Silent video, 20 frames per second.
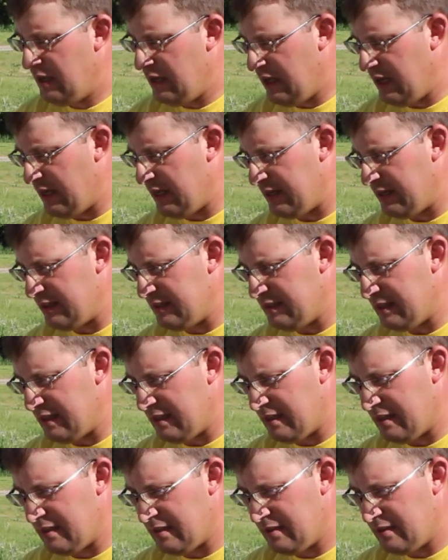And
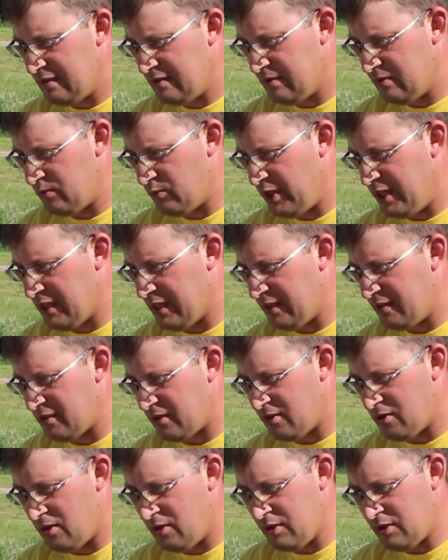we like to
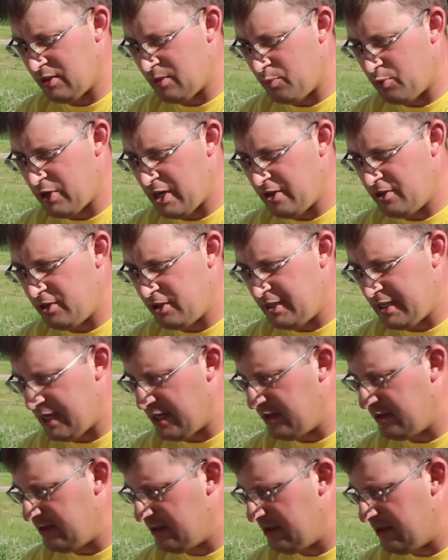call it the pressure
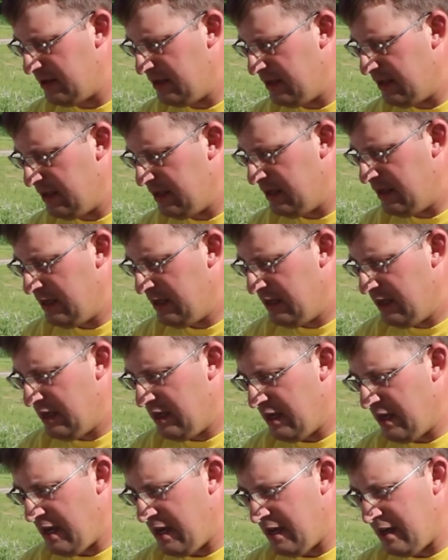test.
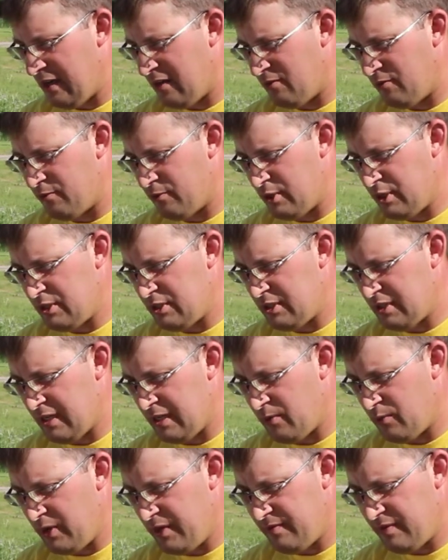And
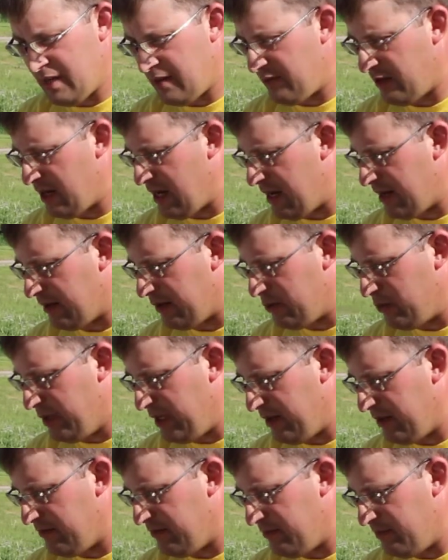unfortunately, we've never had a
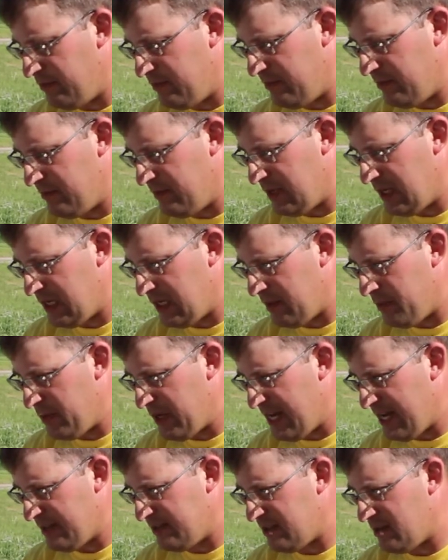queen
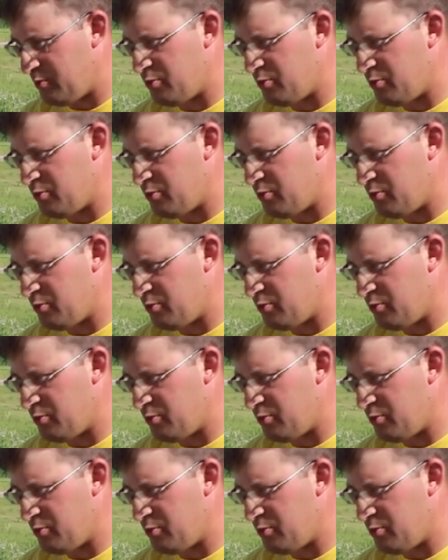pass the